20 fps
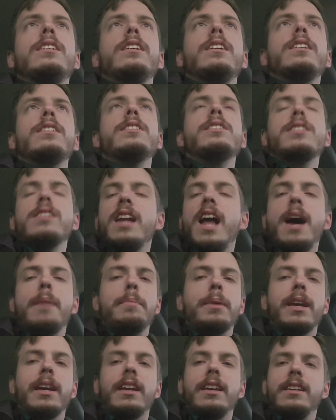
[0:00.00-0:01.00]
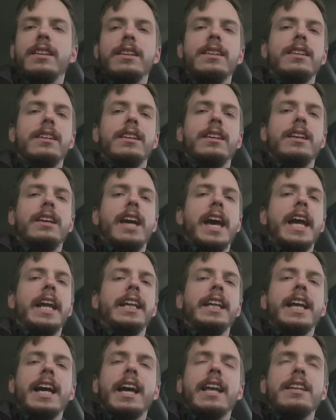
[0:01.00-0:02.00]
sloppy,
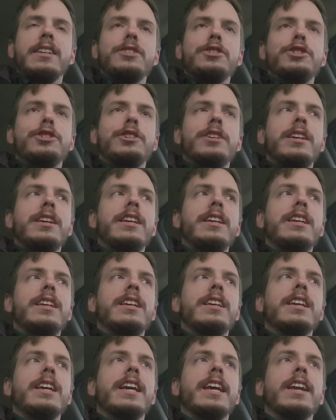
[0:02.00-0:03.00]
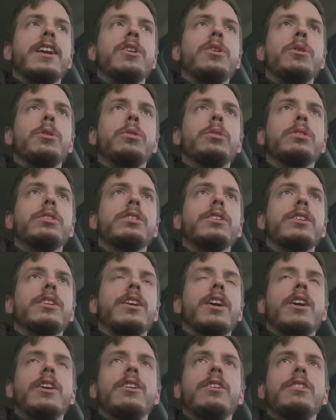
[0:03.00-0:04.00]
and yet she can hold
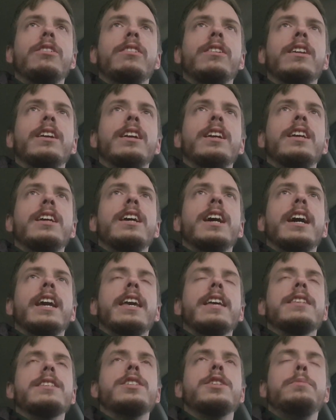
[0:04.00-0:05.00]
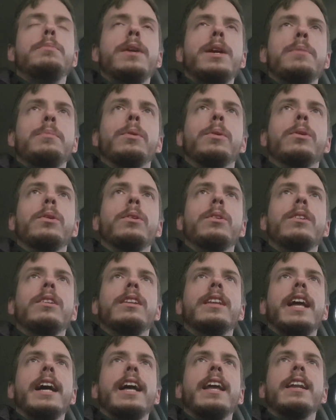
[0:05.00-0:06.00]
her own against people
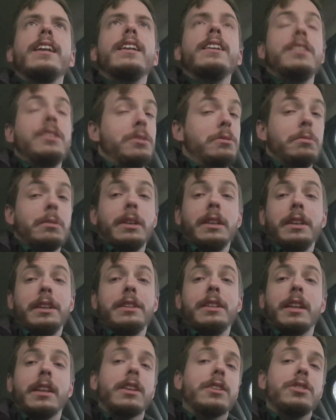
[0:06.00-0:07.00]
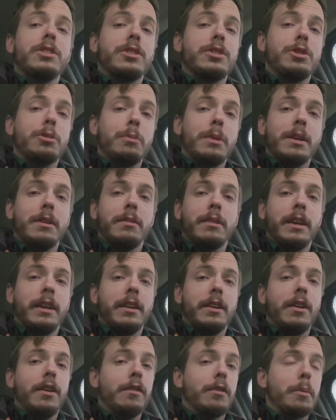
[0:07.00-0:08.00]
that you really think that she should be able to
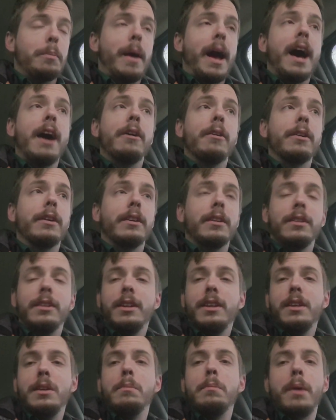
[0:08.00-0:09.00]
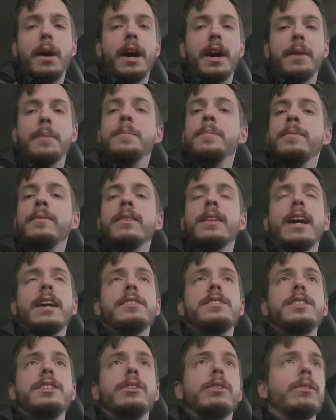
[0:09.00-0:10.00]
get overpowered by. I
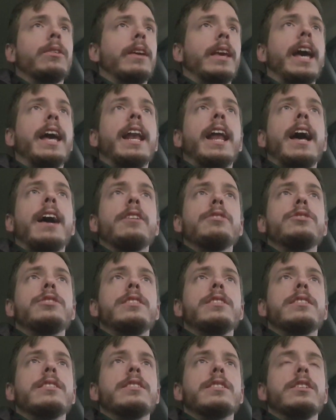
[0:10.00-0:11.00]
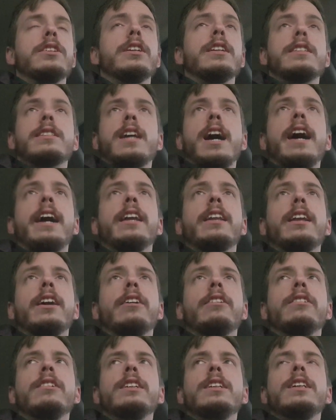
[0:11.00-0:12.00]
still don't get how she's as good as
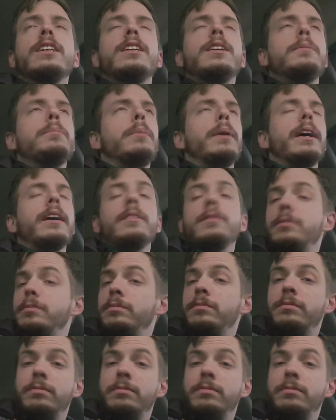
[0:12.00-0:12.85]
Kylo, but